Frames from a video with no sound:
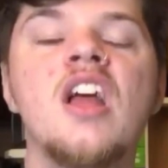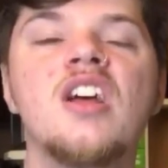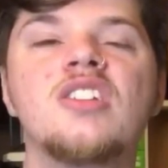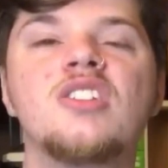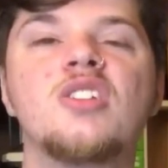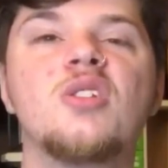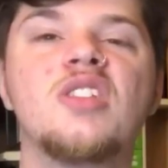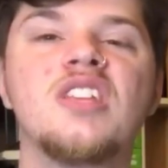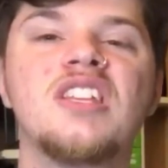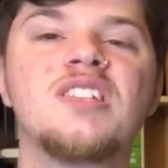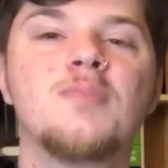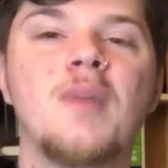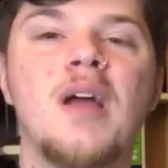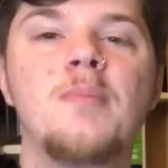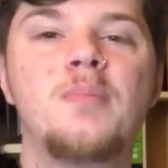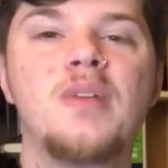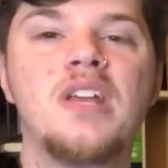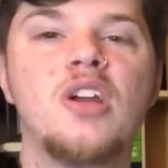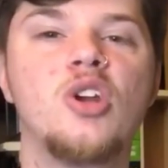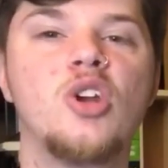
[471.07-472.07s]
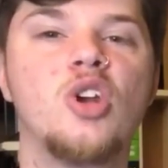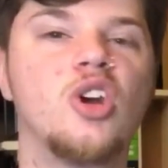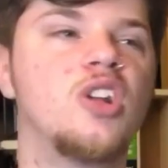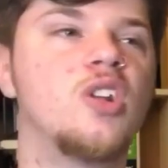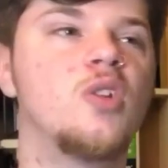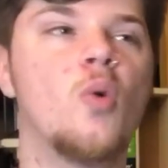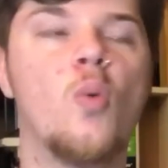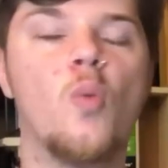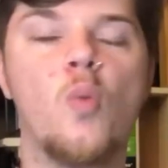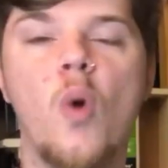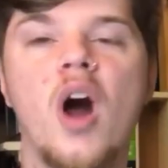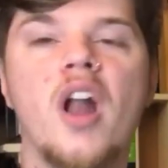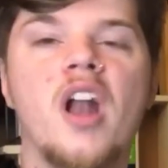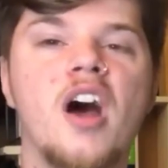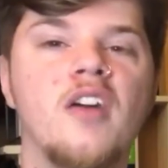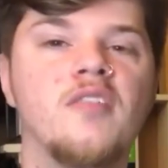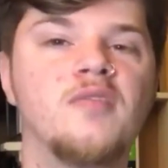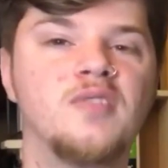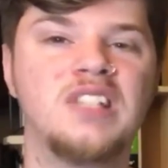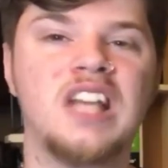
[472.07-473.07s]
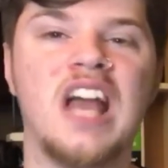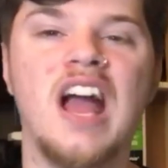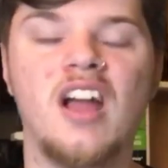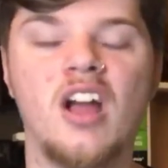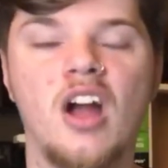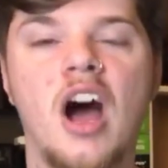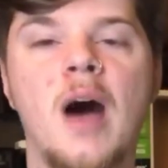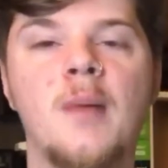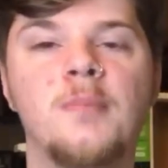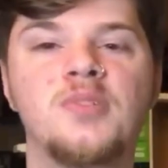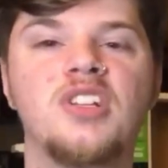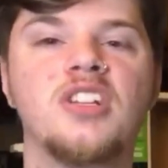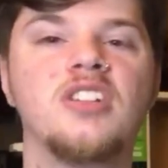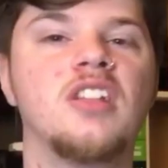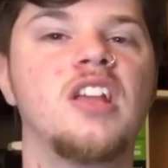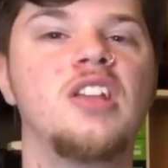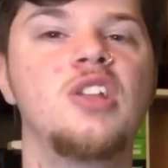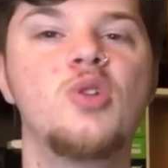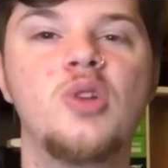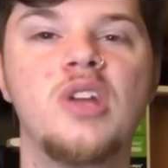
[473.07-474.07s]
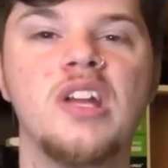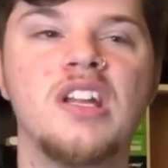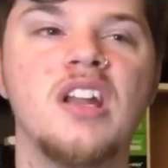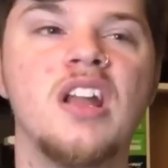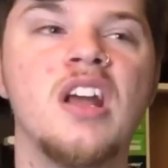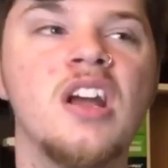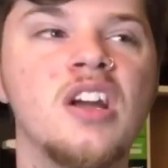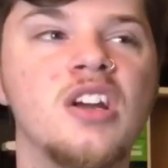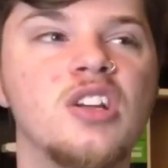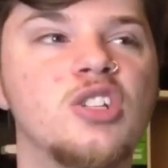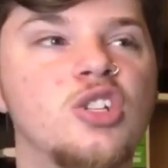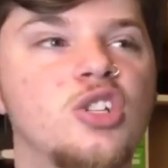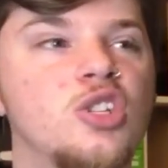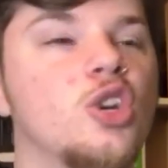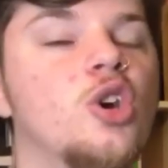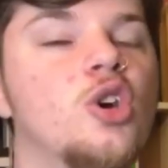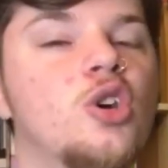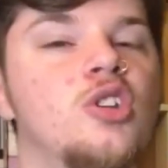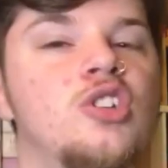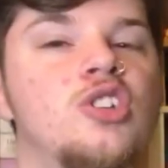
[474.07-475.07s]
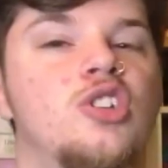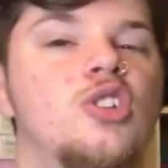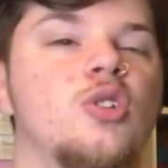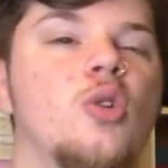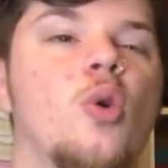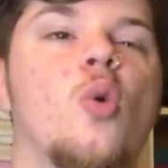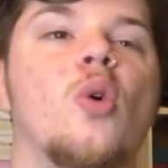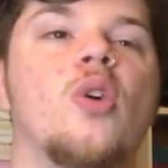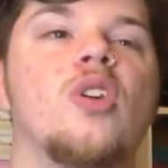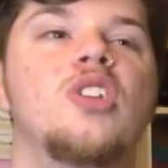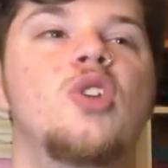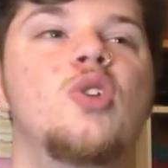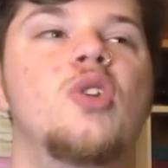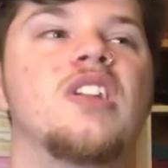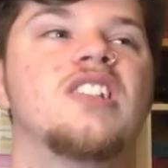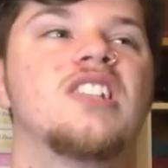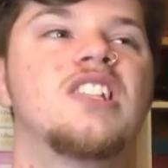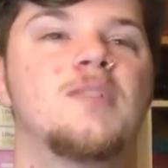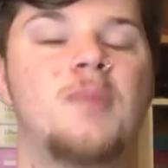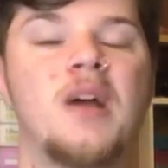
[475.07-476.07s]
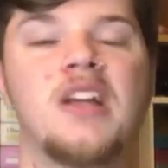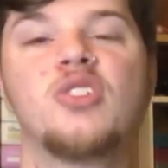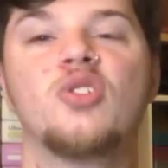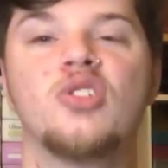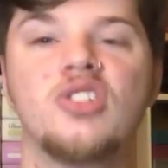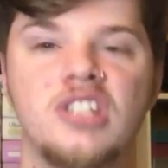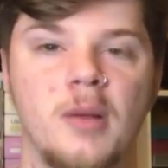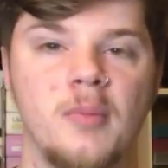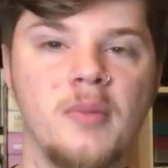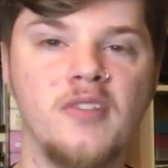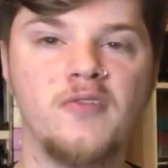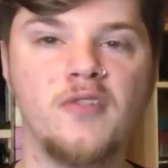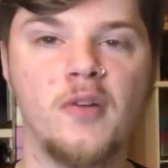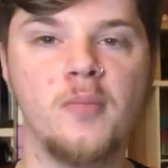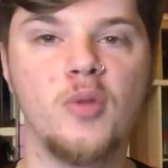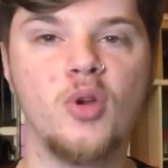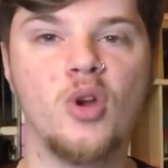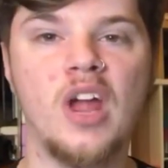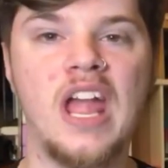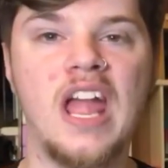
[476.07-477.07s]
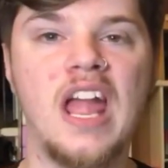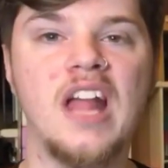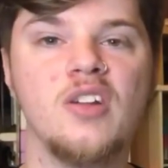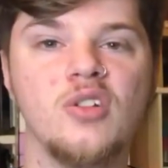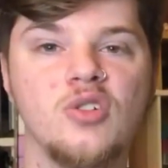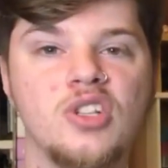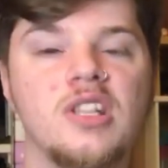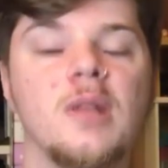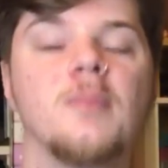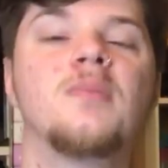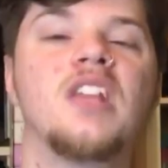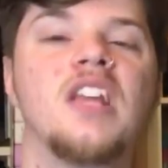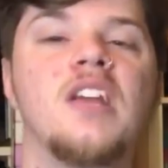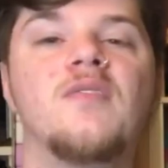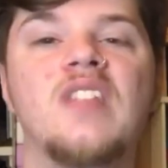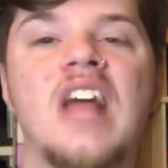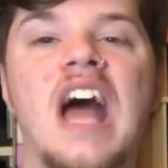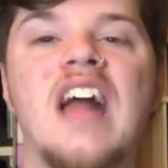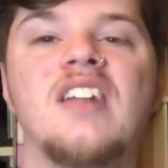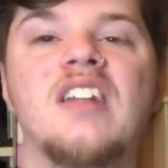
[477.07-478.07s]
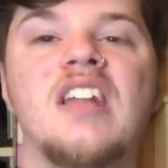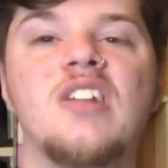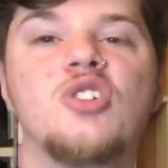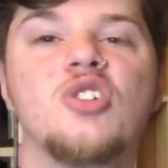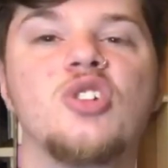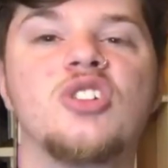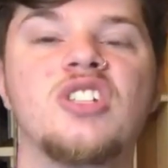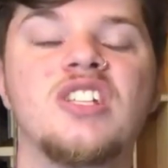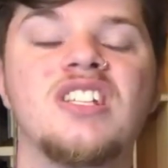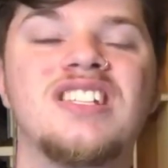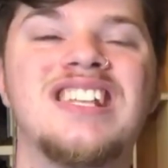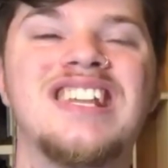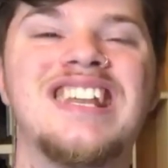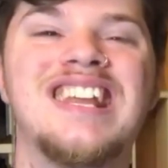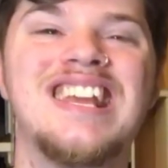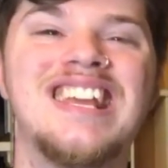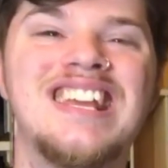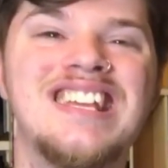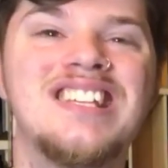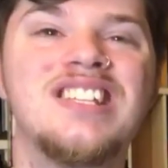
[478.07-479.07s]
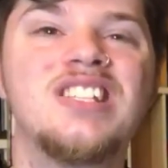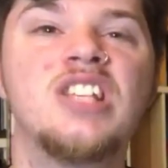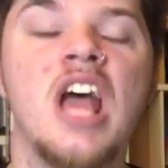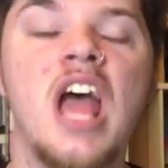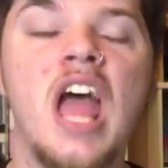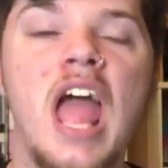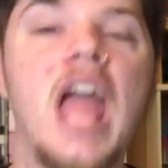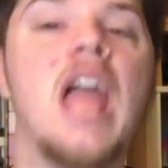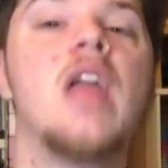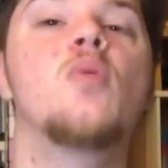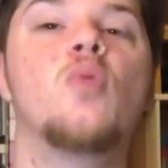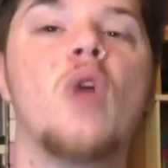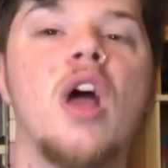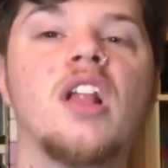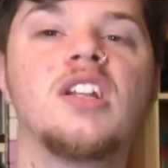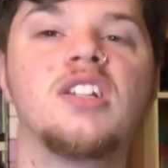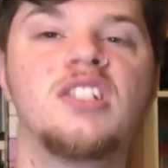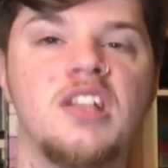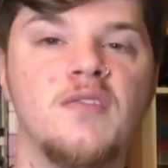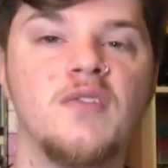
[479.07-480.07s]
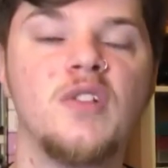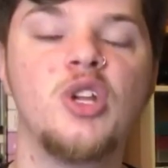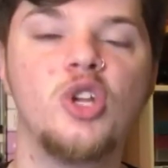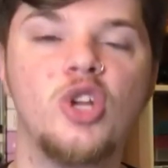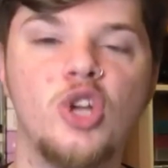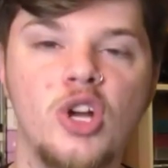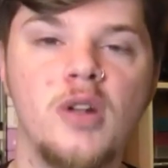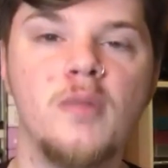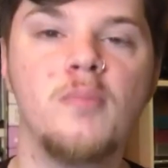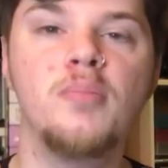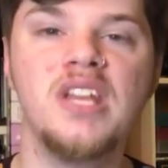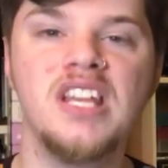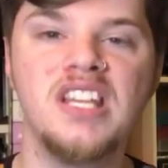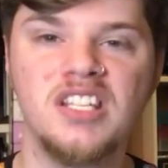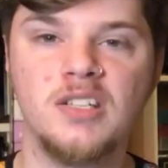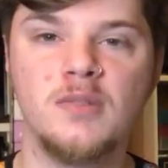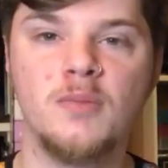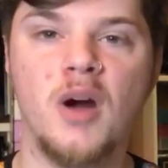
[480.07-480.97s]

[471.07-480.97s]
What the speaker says: So this might be a good one of tech option that you can search or you can special summon from your hand or something of that nature, since it is a relatively good beast